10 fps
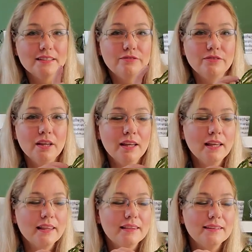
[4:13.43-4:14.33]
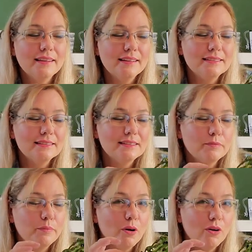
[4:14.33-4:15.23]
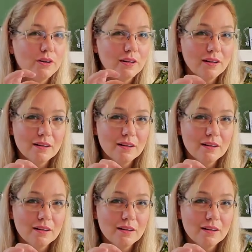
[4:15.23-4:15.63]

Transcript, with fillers: If See, this is the part